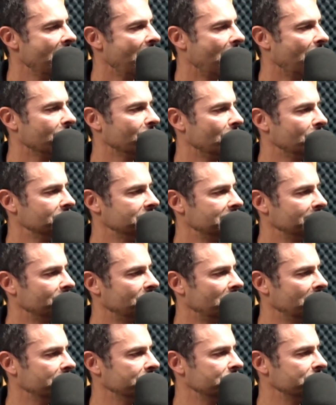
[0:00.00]
our own
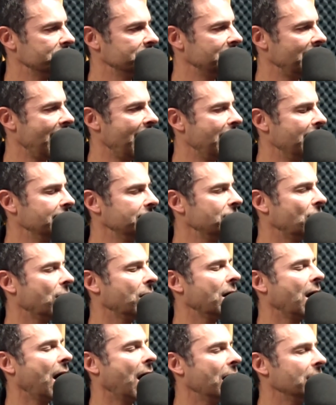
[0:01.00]
subconscious and
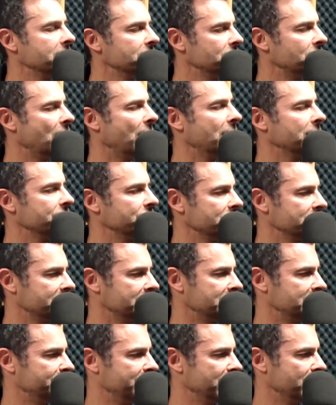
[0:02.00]
our unconscious
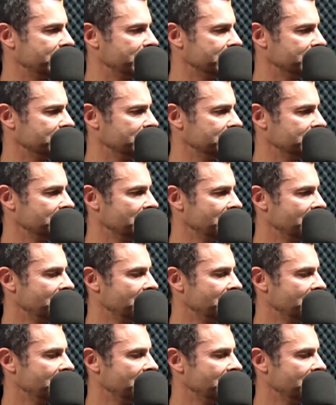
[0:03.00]
experience,